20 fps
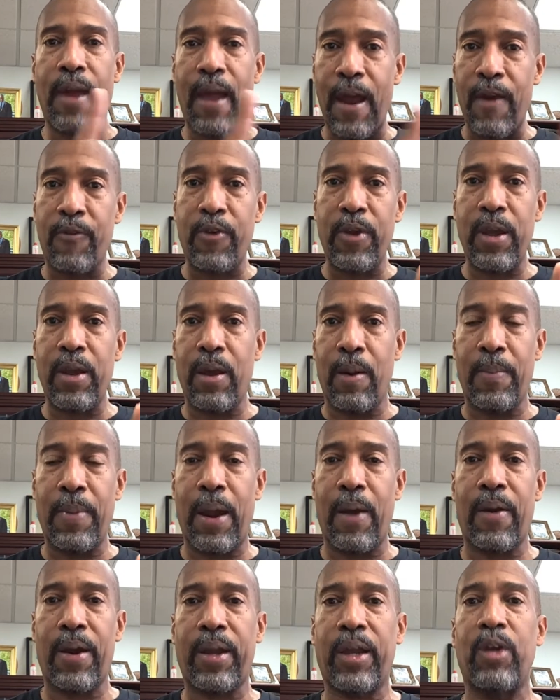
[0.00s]
Every
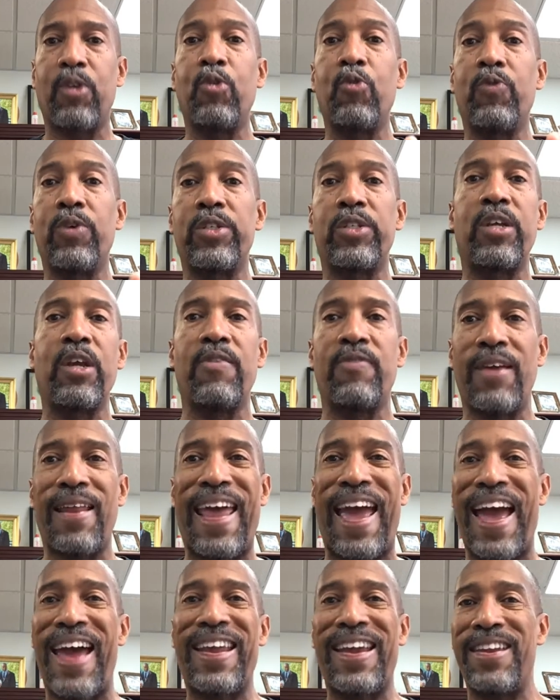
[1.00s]
American who received it
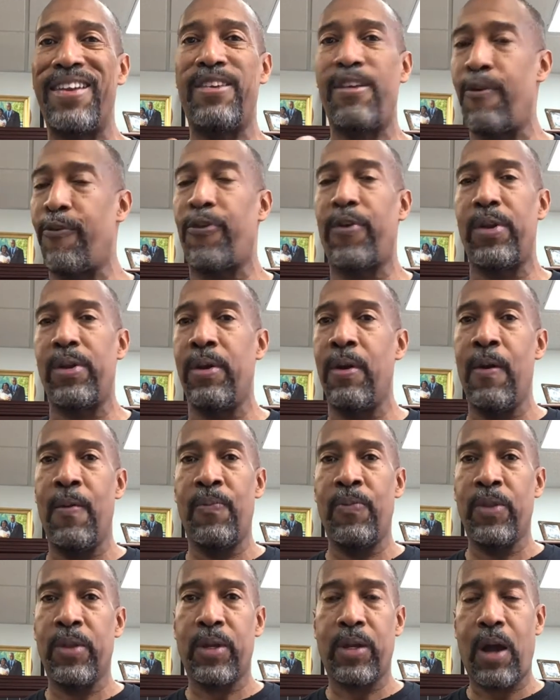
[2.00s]
had a different
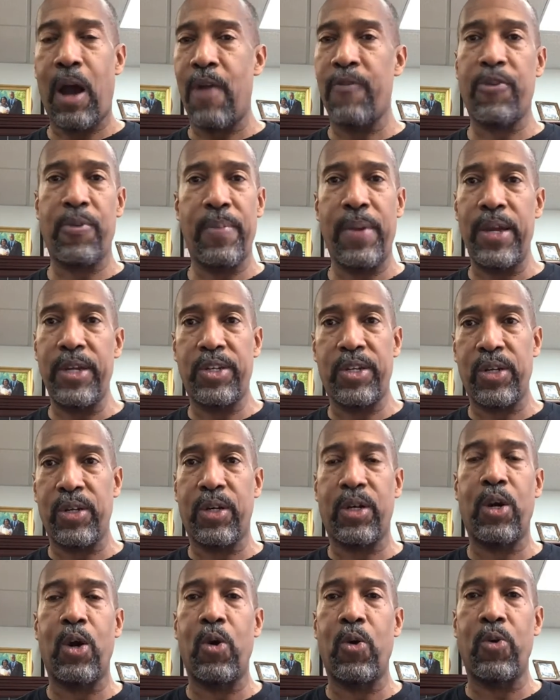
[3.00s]
confirmation
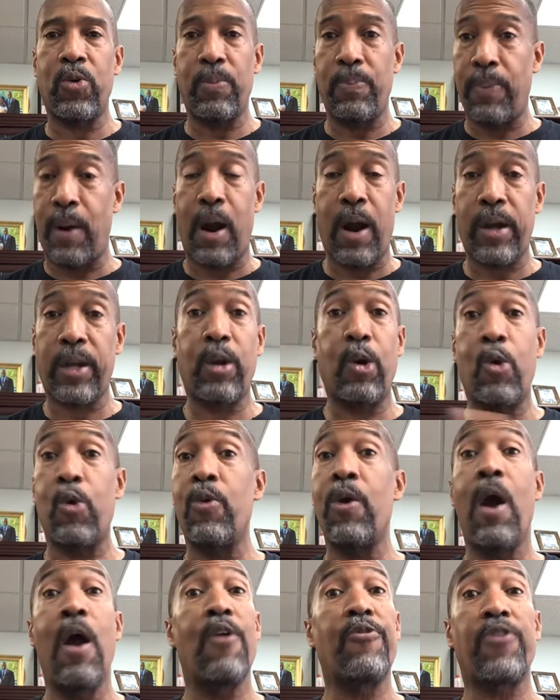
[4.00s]
code, a barcode
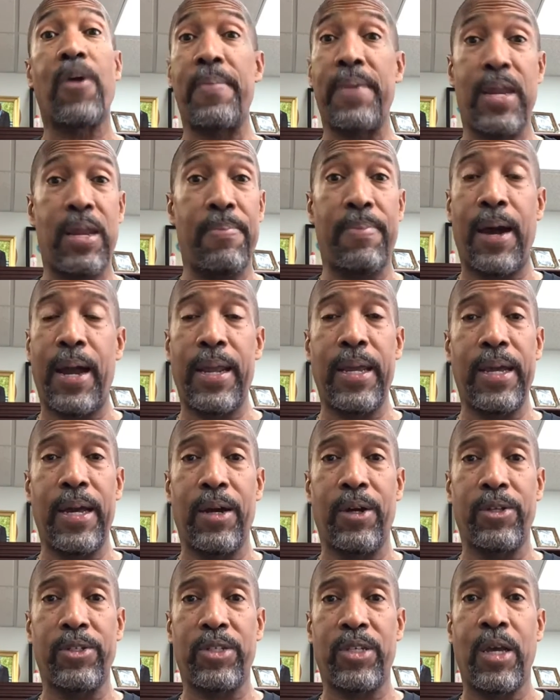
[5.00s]
from anybody
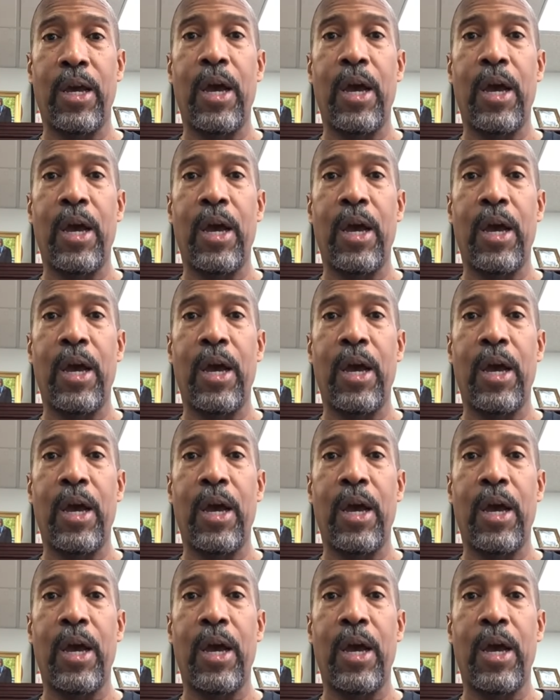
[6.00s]
else,